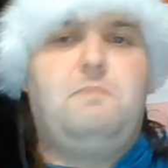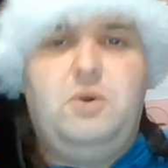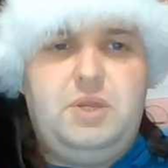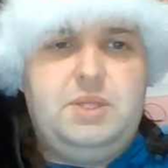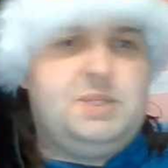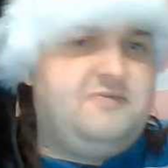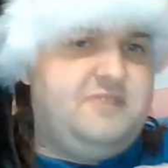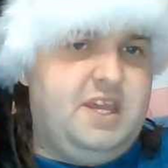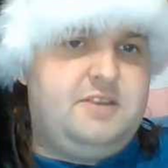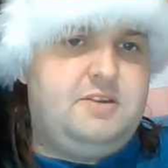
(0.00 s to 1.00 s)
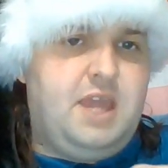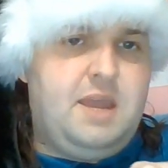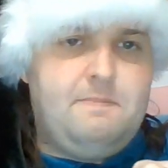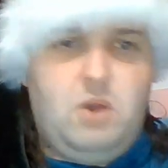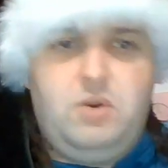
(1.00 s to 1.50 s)
for millions of dead
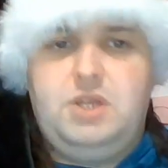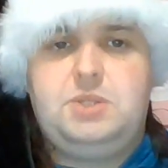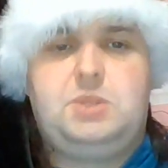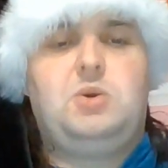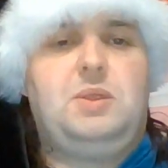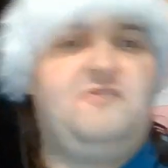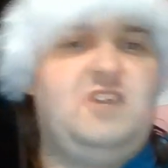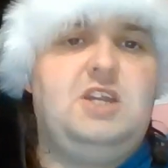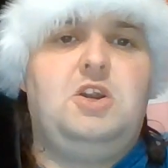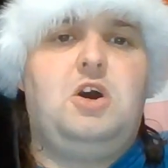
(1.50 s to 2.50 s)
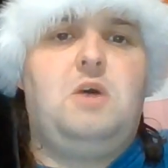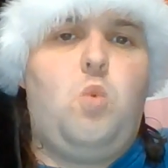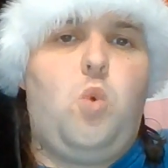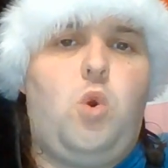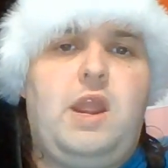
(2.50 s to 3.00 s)
Cambodians during the
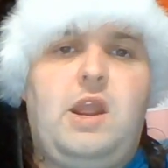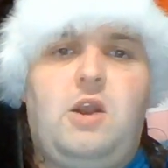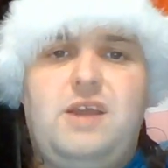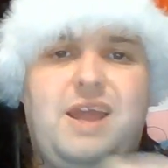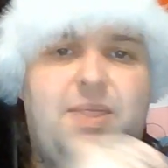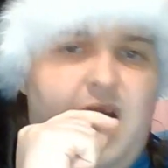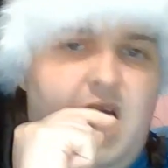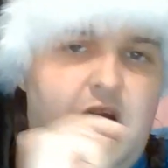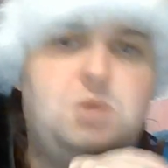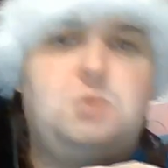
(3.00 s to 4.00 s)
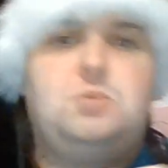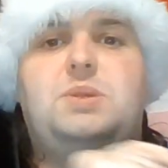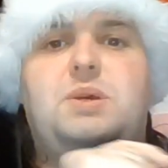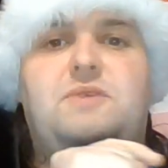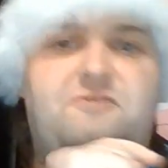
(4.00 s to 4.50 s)
Vietnam War era and the
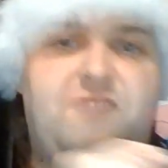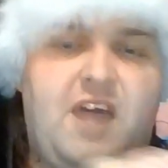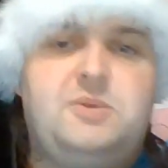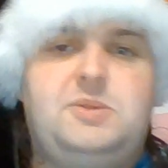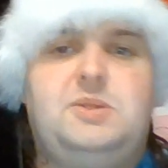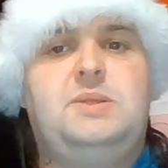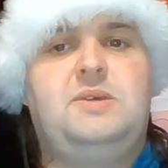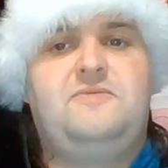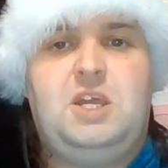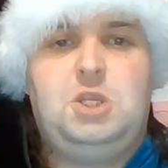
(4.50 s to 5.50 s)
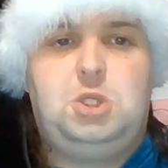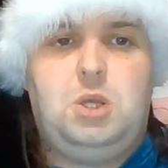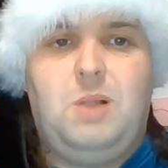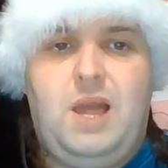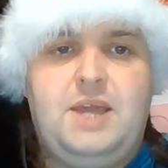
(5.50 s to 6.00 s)
hundreds of thousands of dead
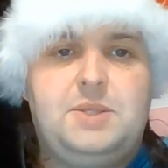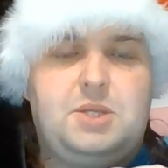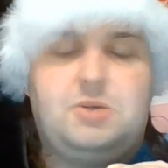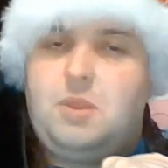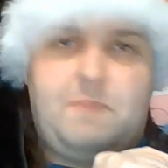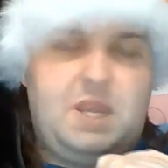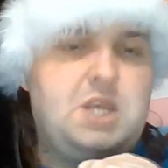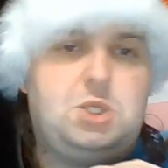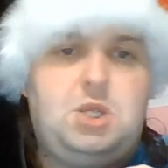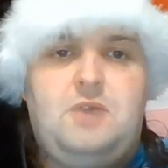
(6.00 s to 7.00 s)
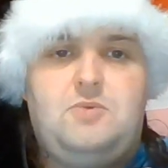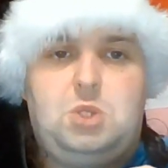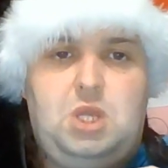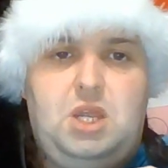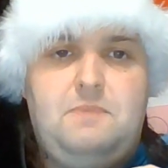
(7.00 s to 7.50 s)
Chileans under the
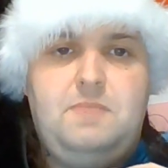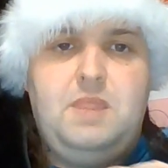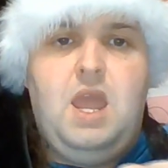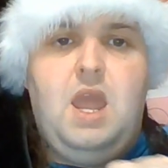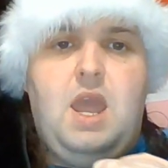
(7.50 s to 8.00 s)
Pinochet regime,